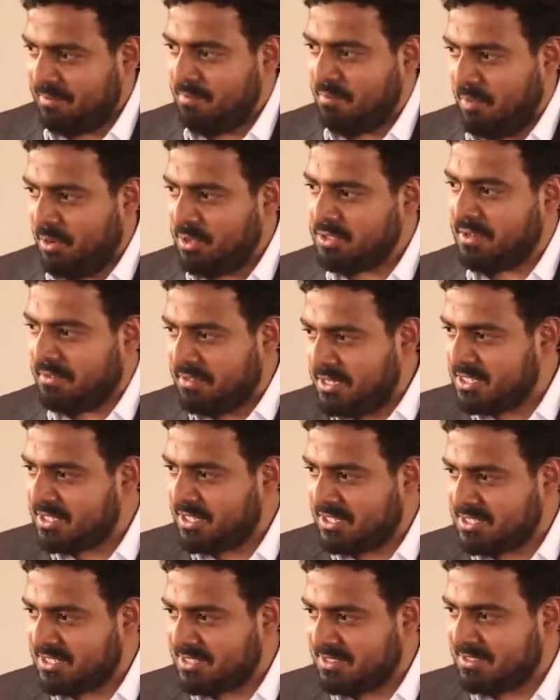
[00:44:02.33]
most of the
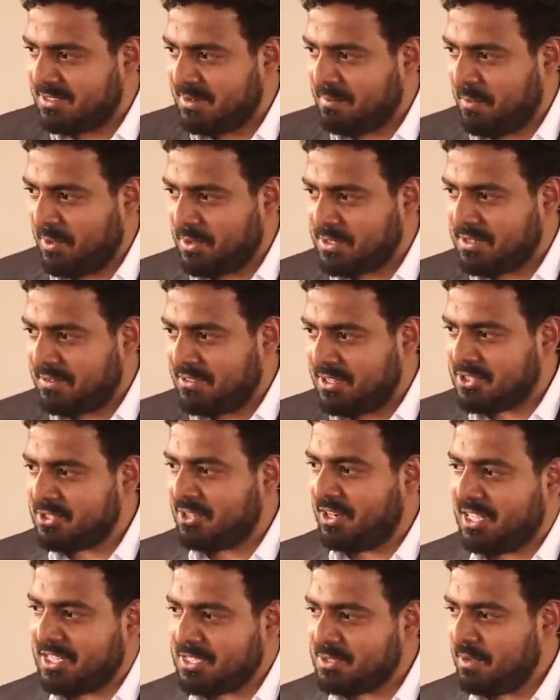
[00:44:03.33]

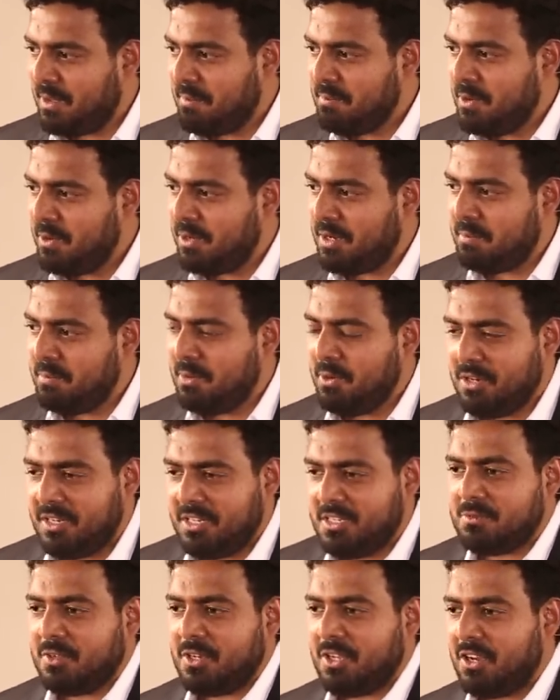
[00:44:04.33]
strings were muted.
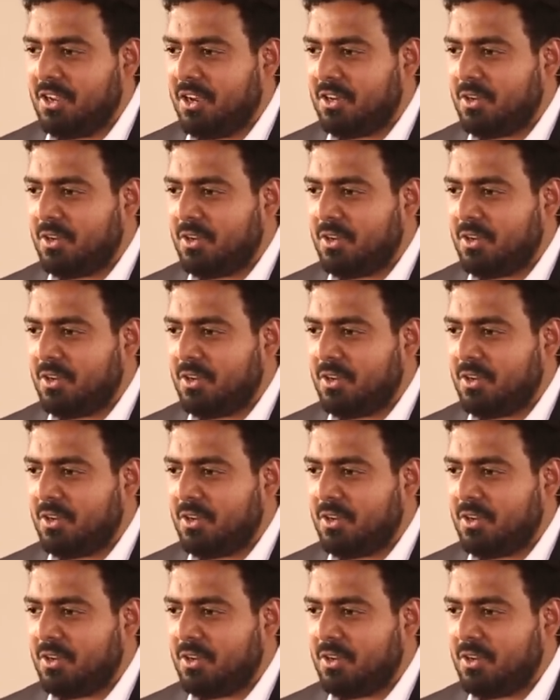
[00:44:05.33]
Muted is when you're